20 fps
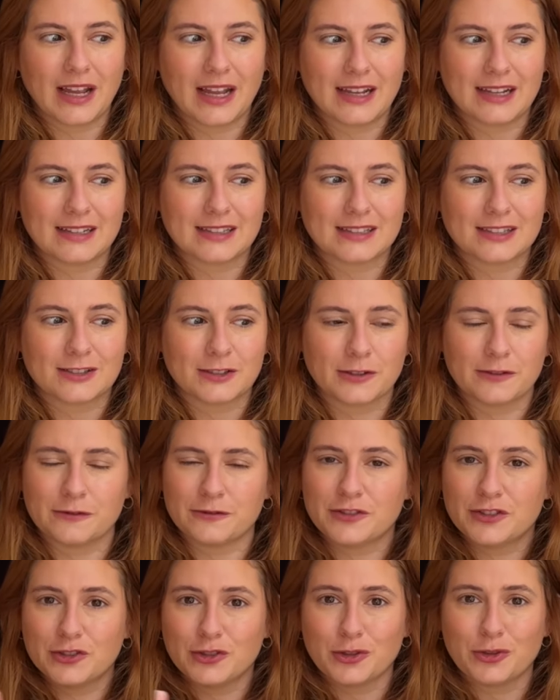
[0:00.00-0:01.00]
its sort of
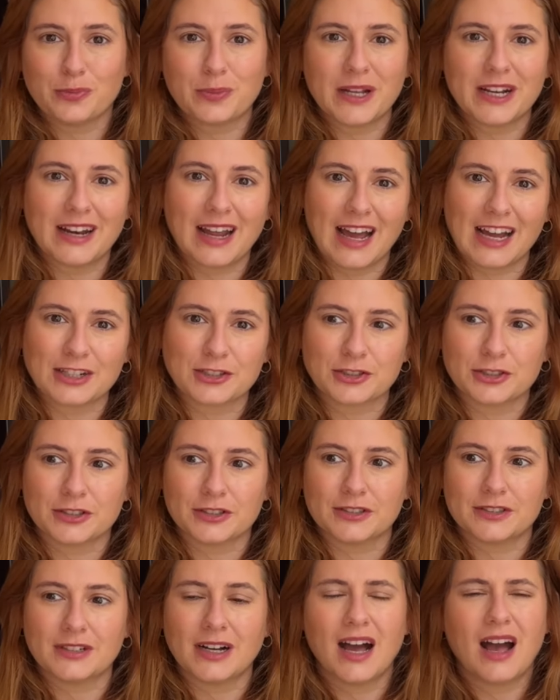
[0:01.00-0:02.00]

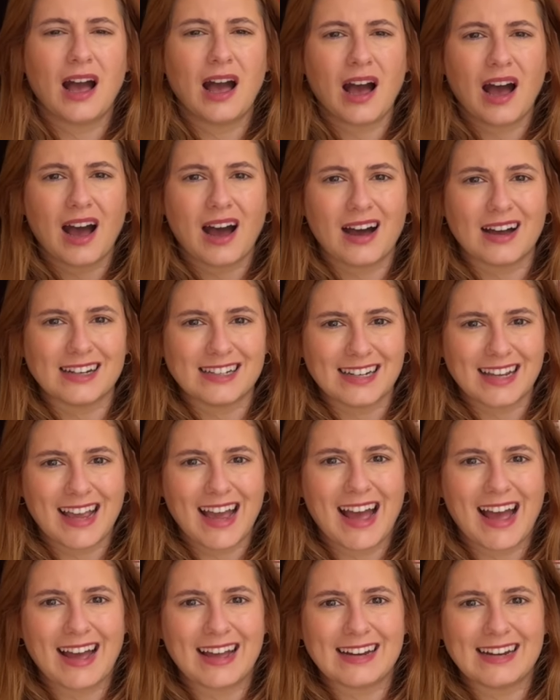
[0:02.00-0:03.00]
supernatural,
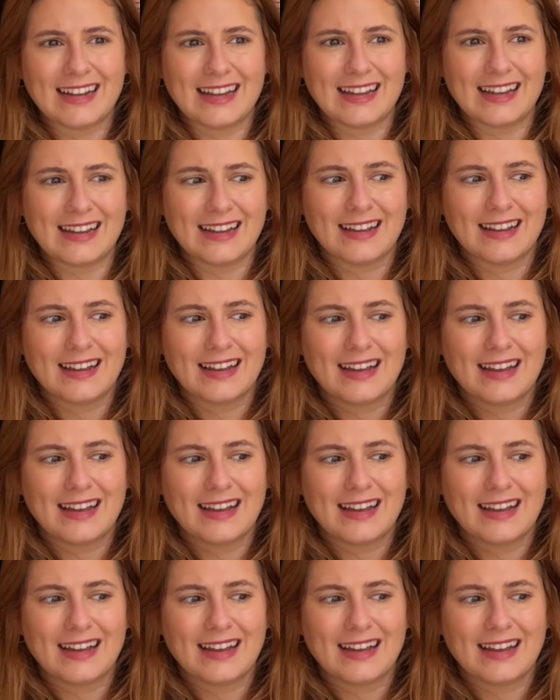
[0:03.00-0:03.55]
uncanny